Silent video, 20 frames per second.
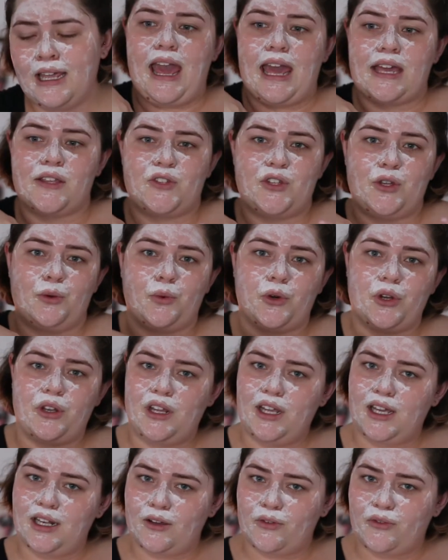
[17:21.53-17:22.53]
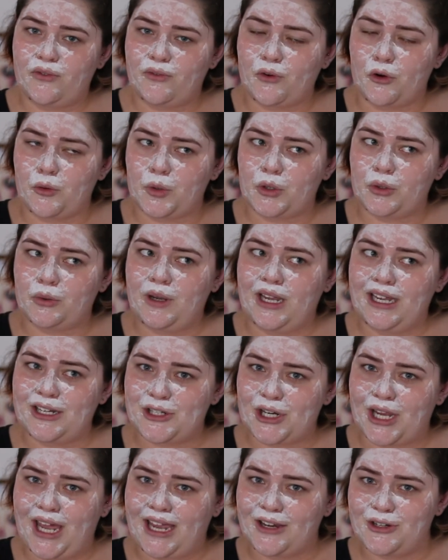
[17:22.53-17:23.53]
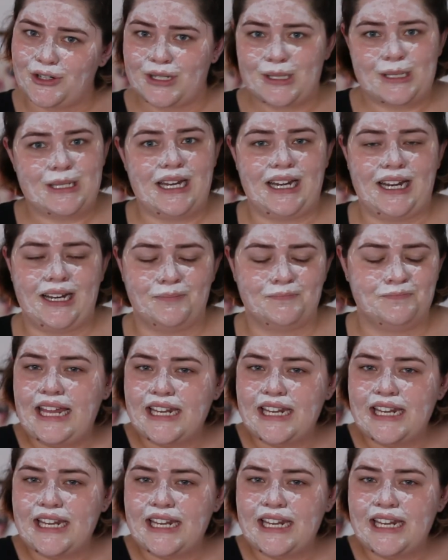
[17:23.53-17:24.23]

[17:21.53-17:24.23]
as you would in a formal education setting.